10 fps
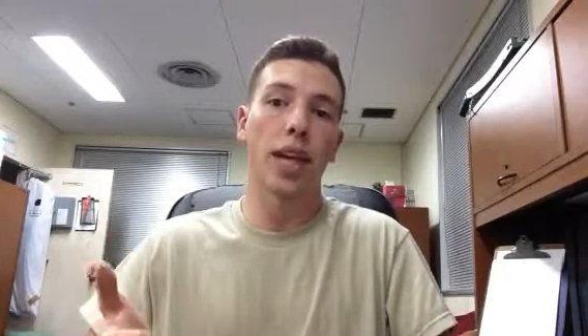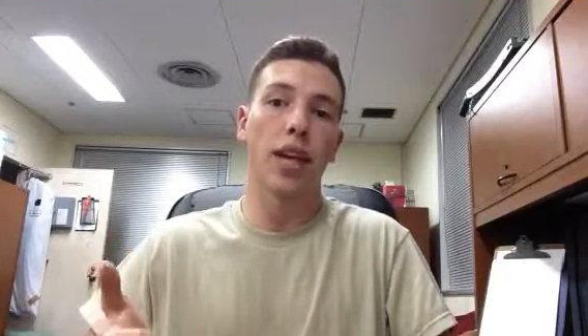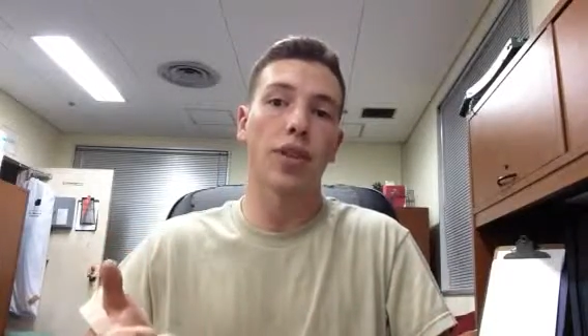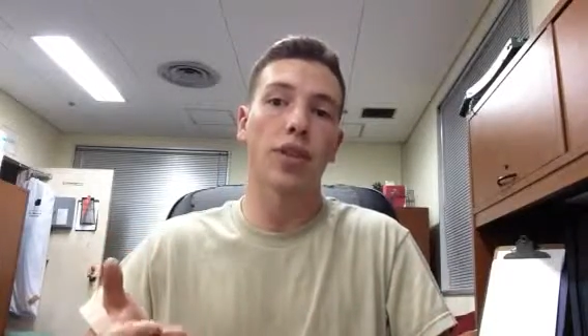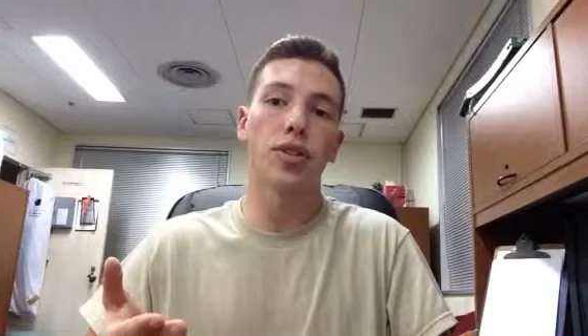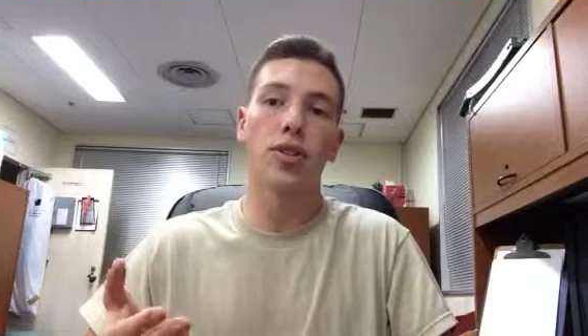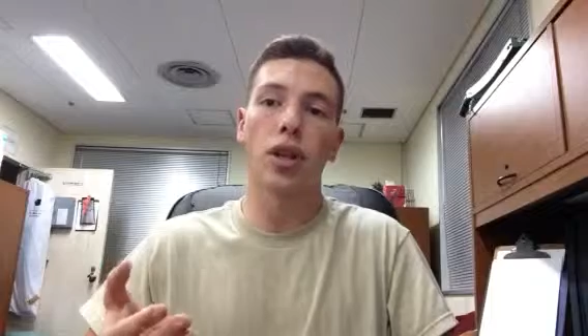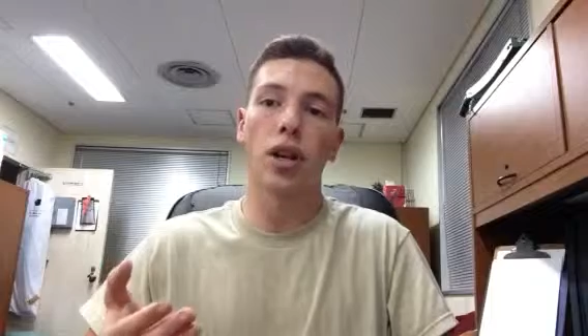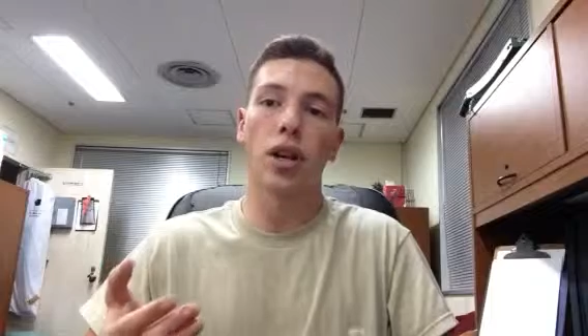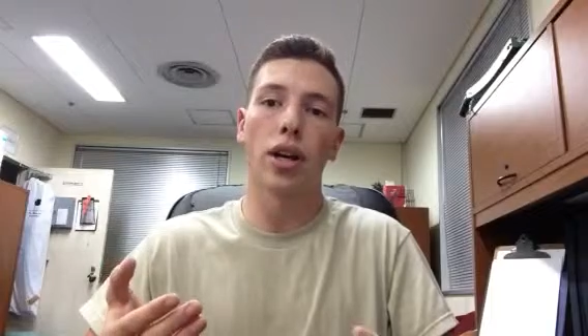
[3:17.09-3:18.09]
And this
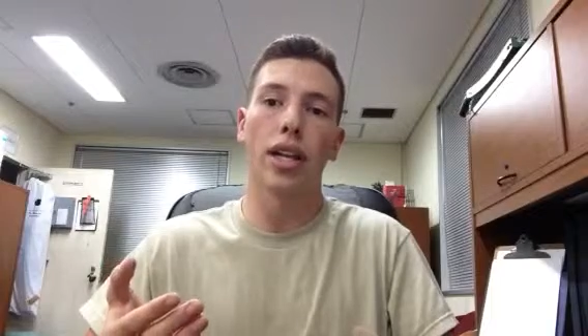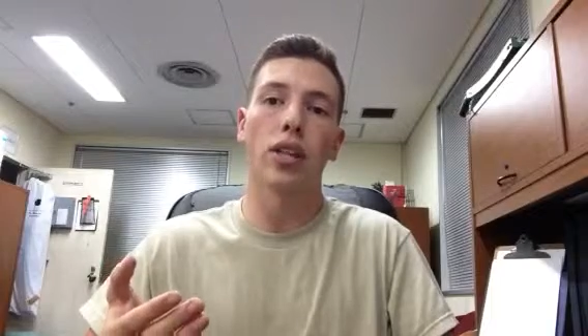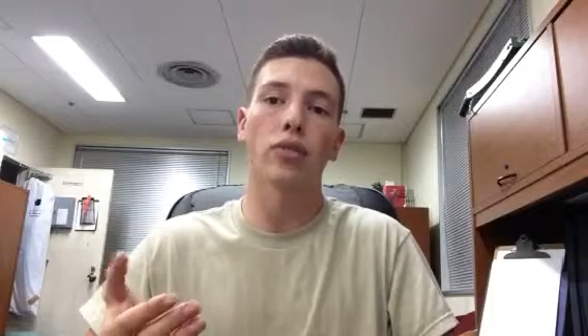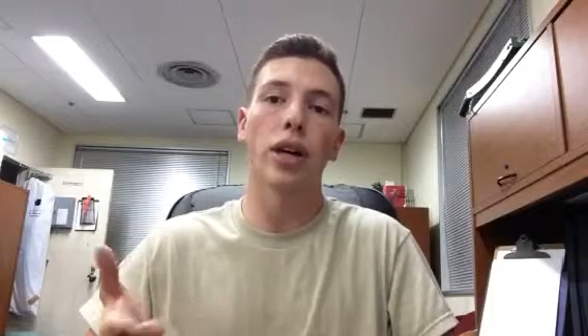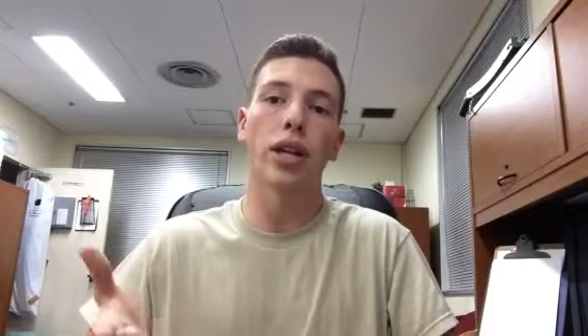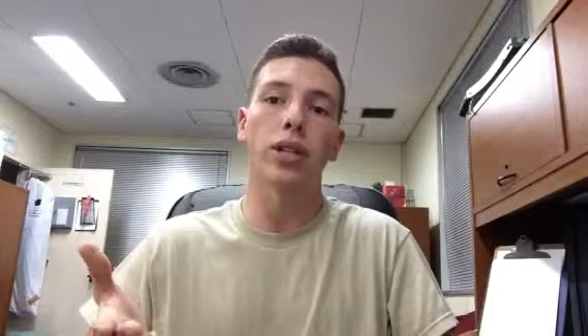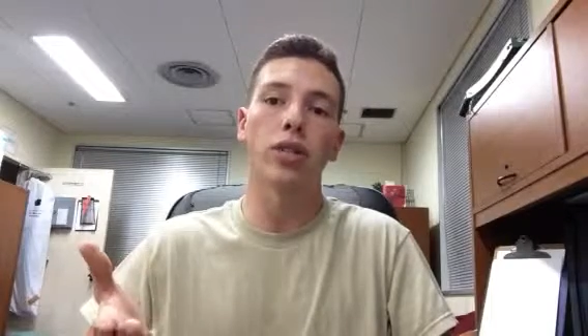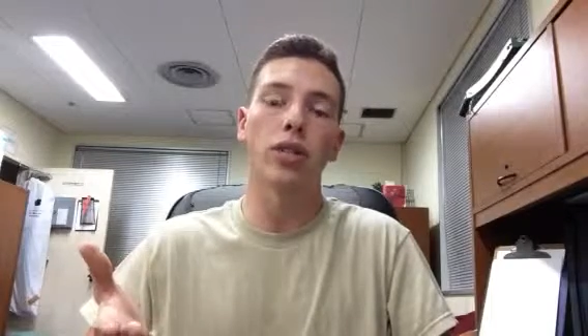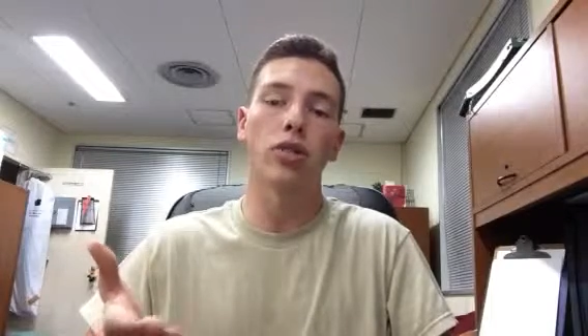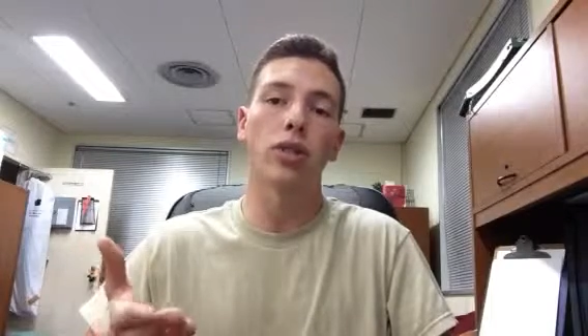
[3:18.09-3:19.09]

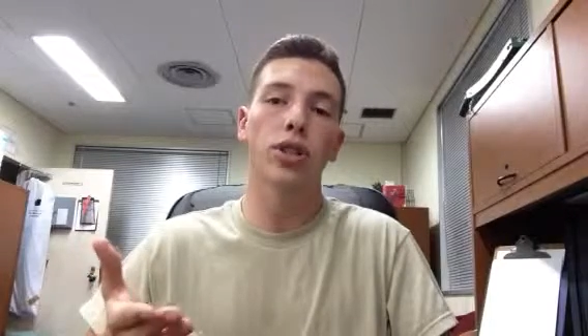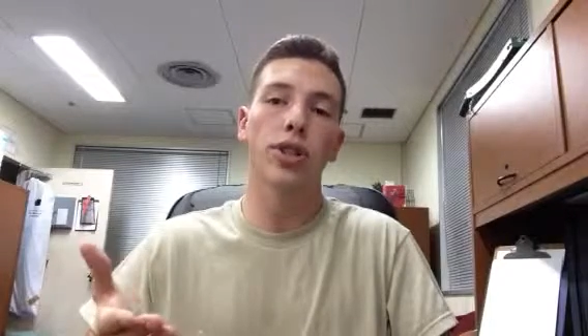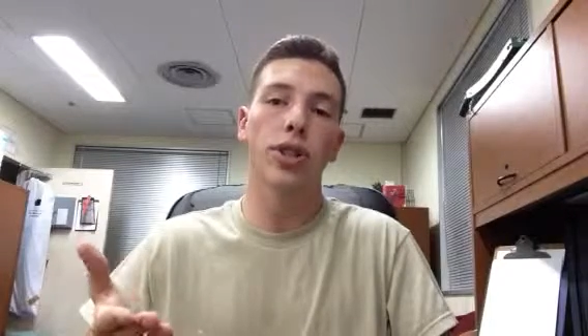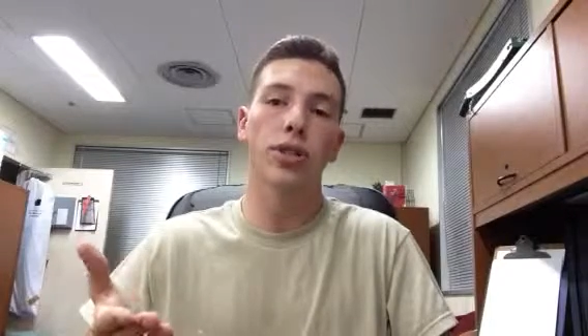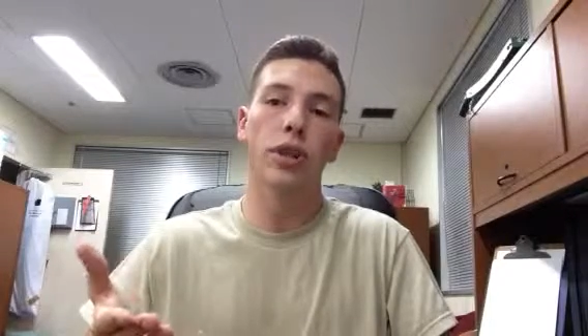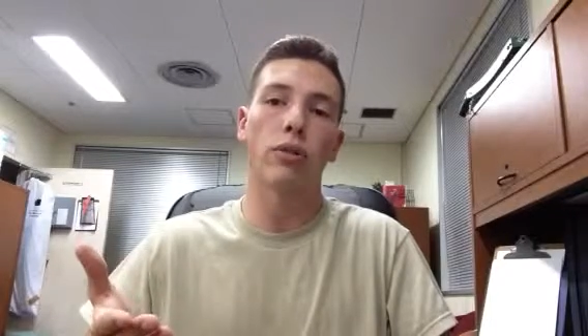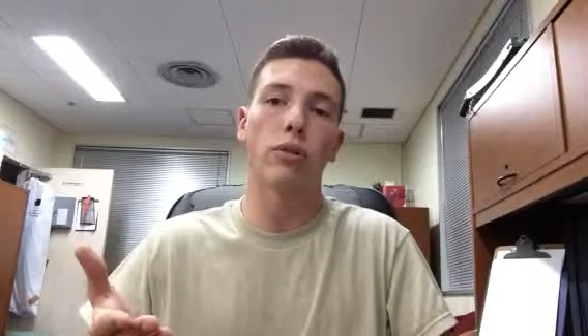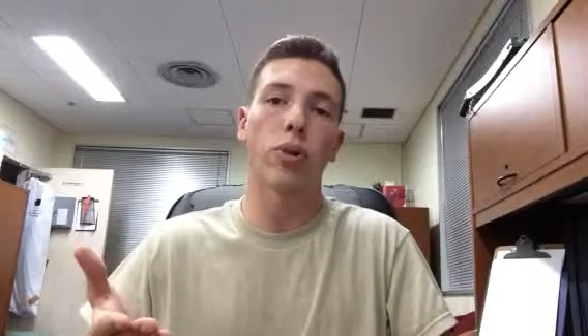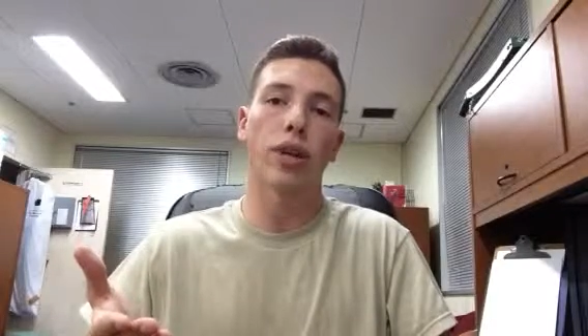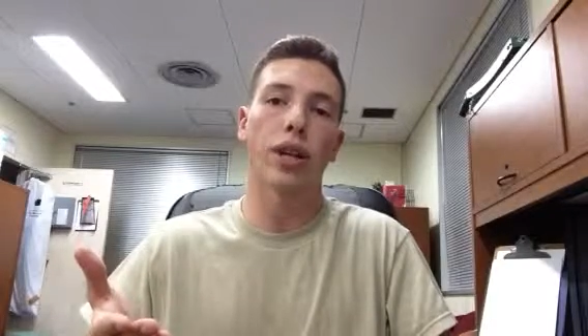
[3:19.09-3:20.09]
enraged Christians that were
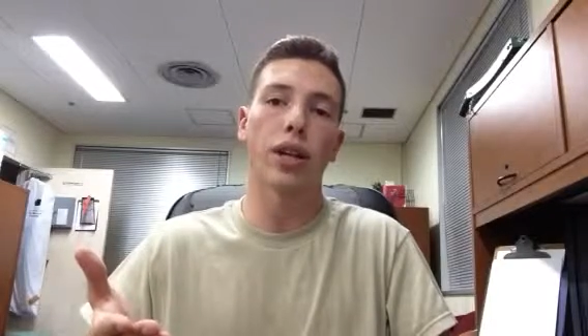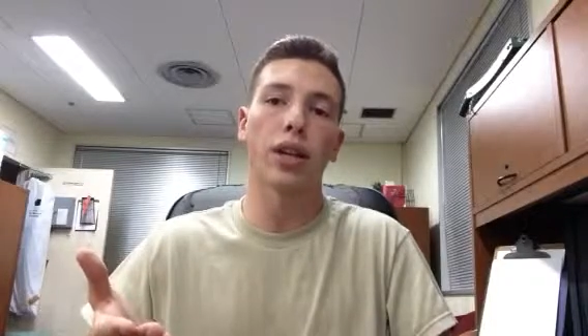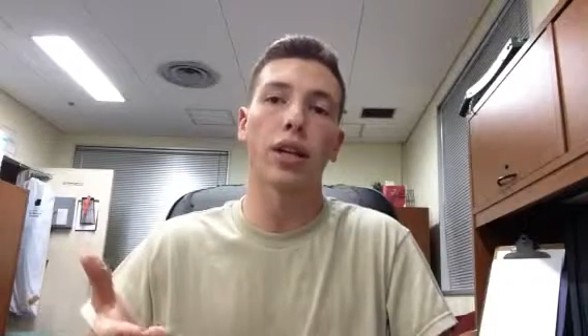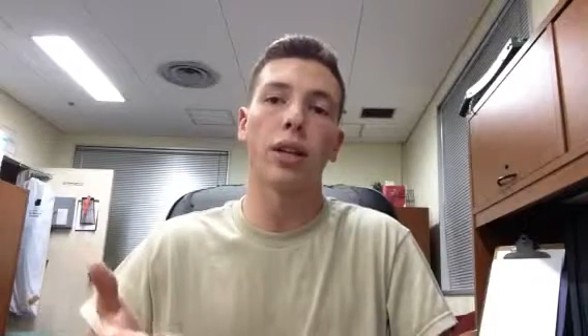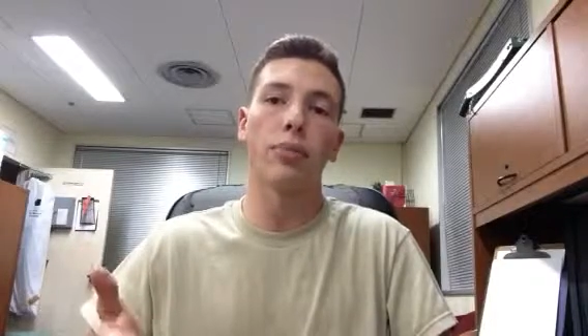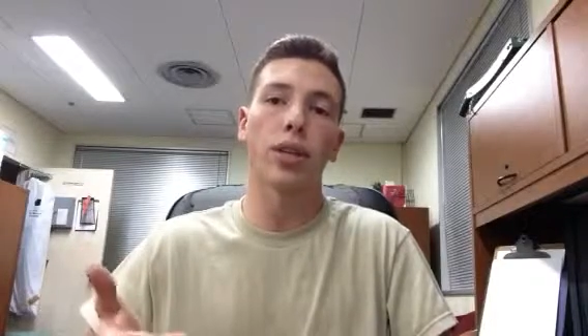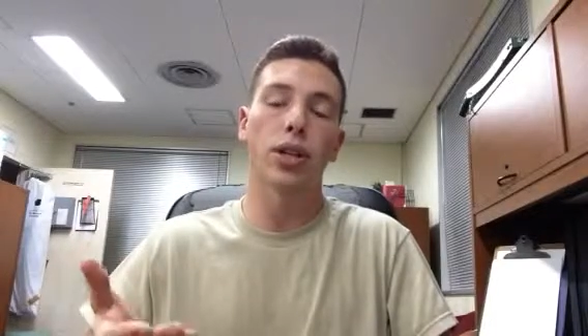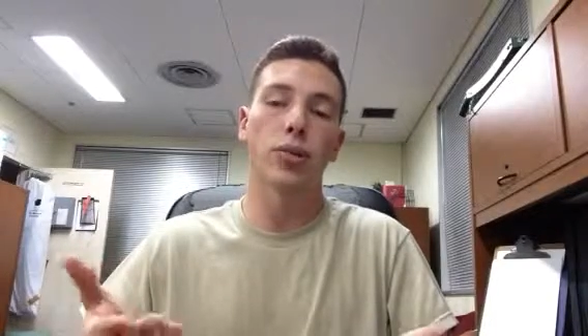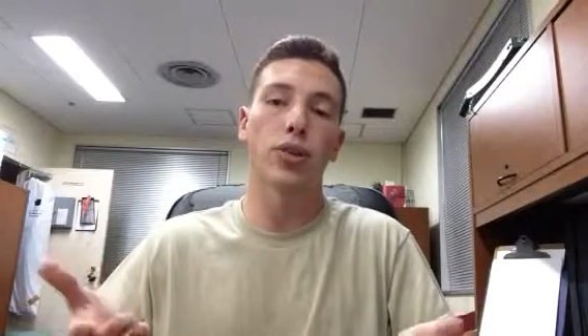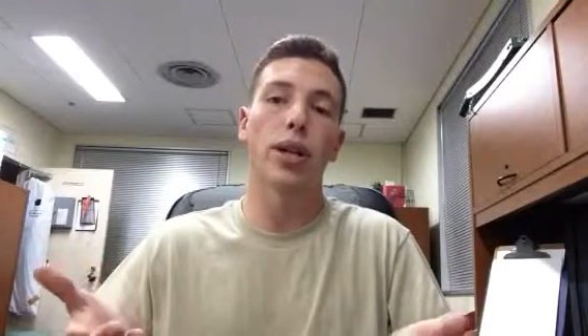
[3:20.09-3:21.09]
working,
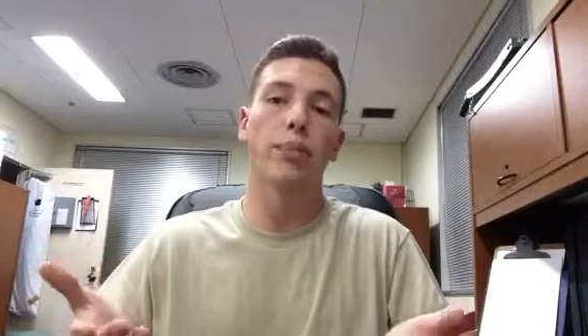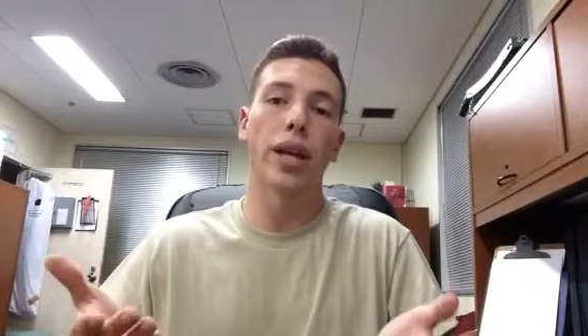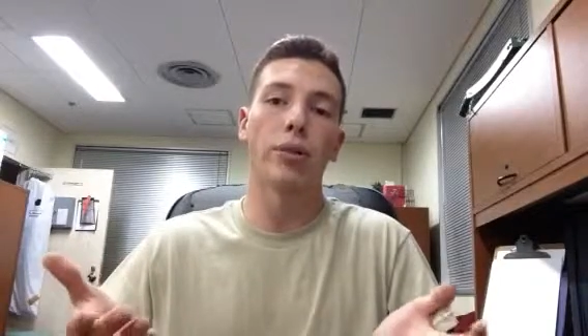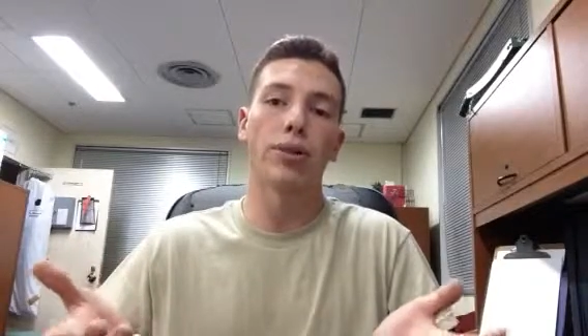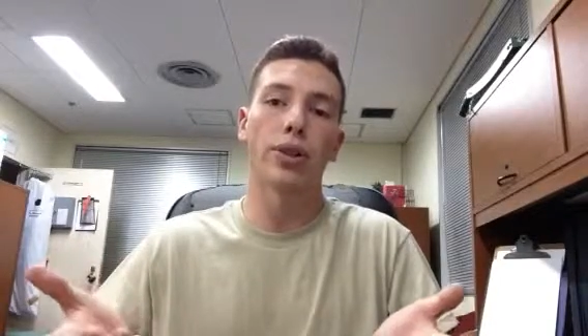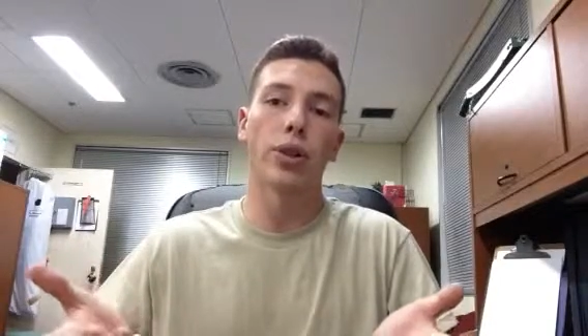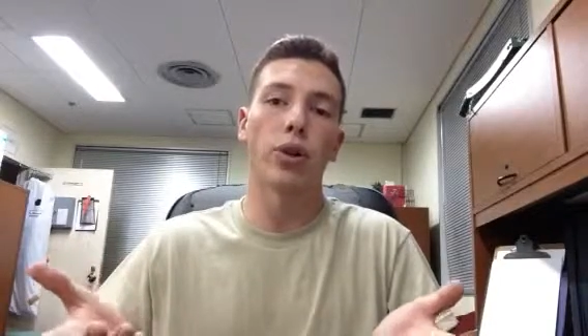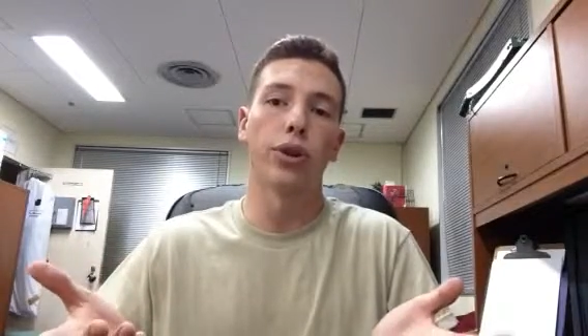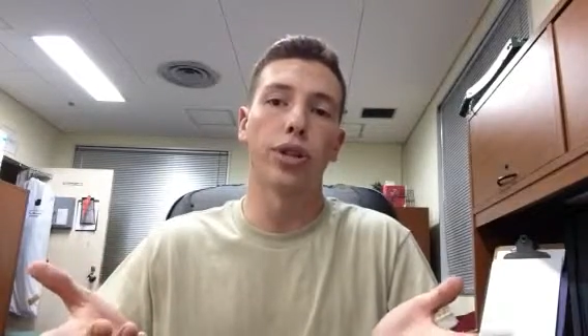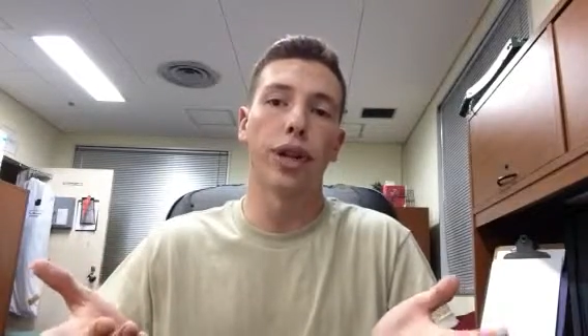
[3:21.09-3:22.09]
because for them that was their
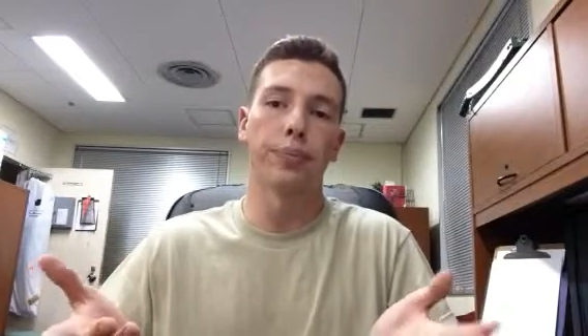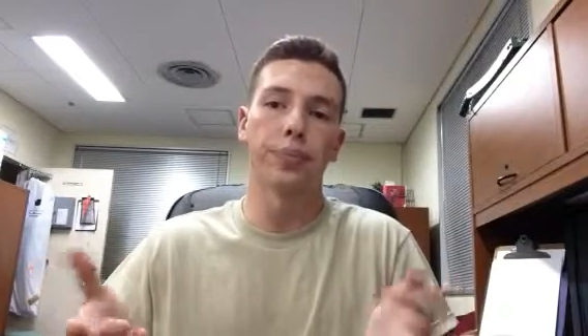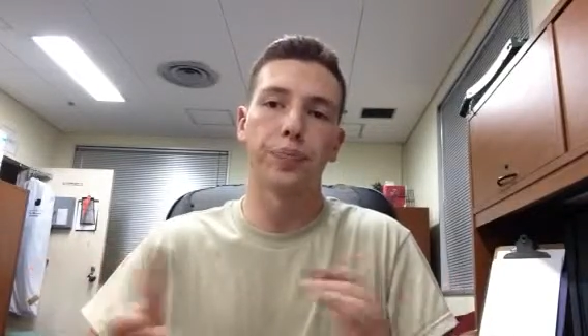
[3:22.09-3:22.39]
holy day.